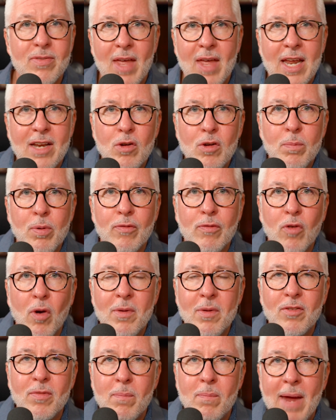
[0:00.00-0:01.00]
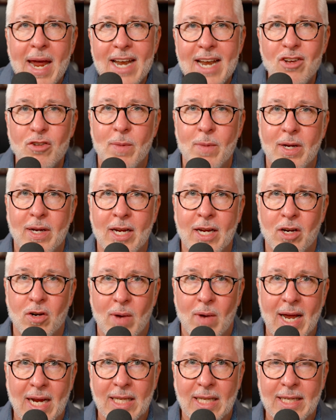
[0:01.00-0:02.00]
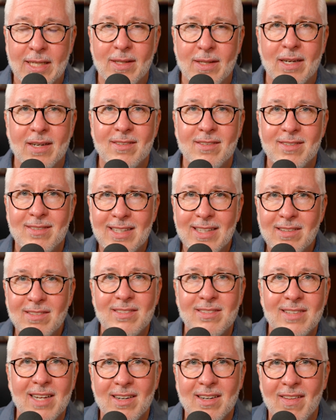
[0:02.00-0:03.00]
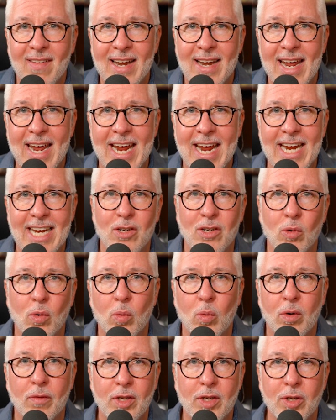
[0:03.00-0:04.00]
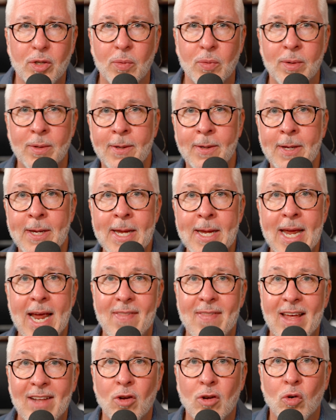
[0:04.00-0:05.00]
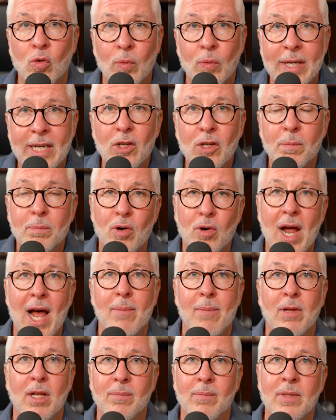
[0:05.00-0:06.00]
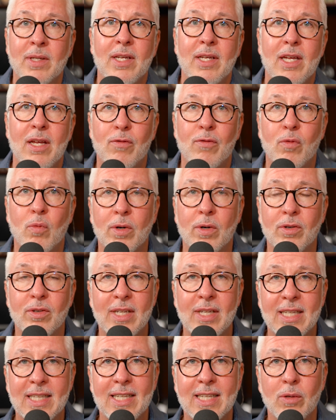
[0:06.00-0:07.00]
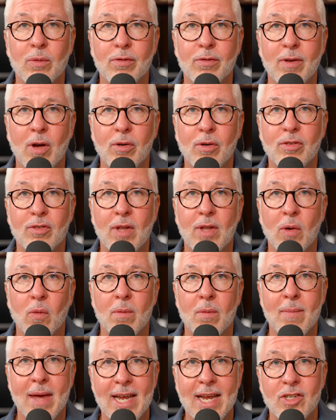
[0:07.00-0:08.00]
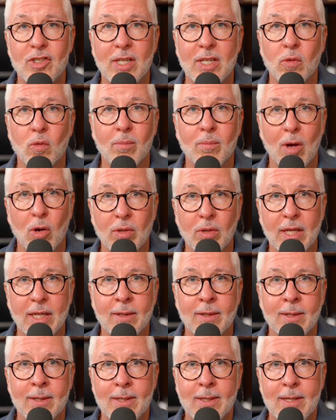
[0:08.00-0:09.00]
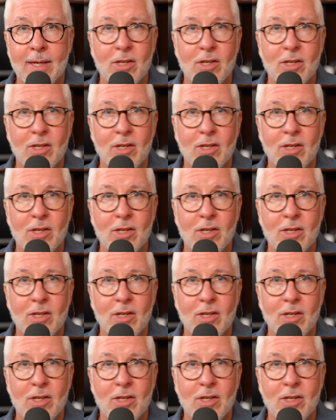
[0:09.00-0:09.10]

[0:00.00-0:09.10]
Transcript: They do performance management incorrectly. They're still stuck to that annual review. And that's a real problem if we're dealing with folks that we're managing remotely.